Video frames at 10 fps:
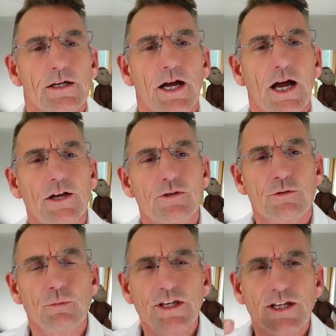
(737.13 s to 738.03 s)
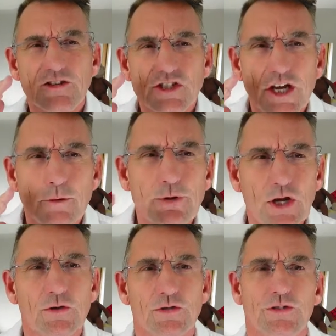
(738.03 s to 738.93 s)
And we can actually go
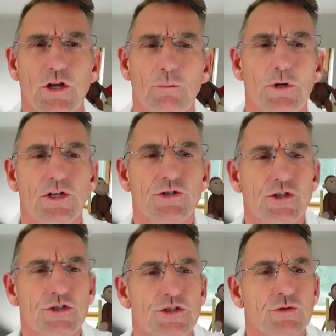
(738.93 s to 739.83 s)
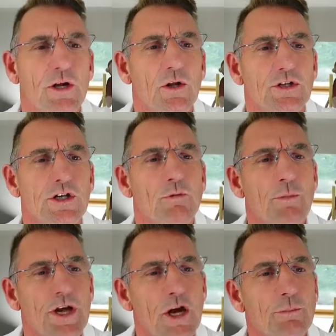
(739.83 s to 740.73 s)
beyond common interest as well. When
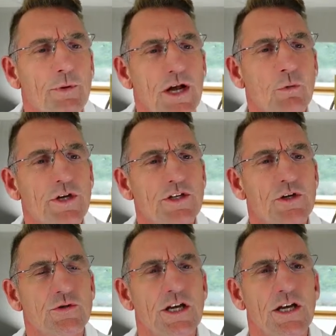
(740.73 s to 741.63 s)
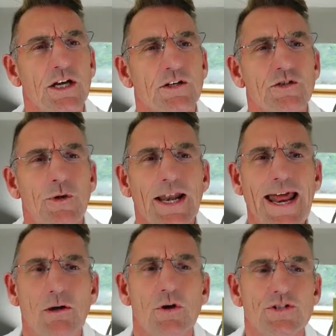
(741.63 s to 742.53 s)
we open our windows here to
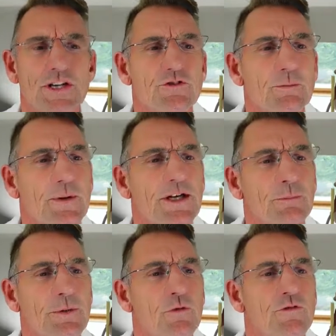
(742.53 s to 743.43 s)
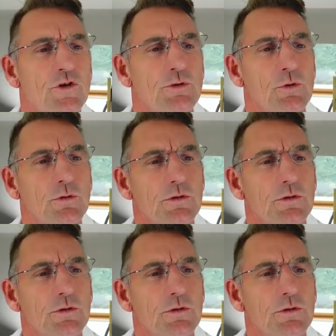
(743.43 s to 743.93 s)
allow ourselves to be a little bit more vulnerable,